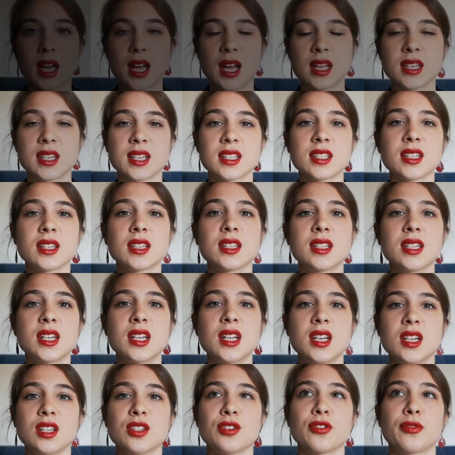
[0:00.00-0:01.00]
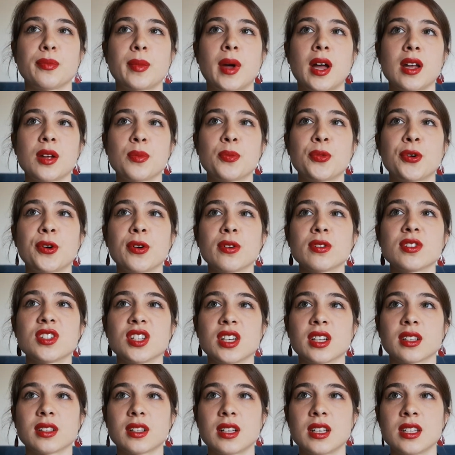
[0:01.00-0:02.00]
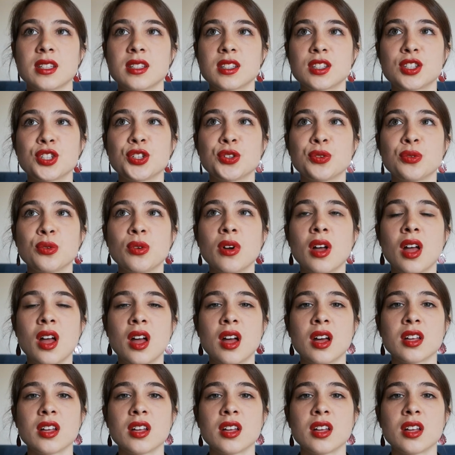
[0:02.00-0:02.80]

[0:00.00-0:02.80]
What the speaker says: Another need of my project is to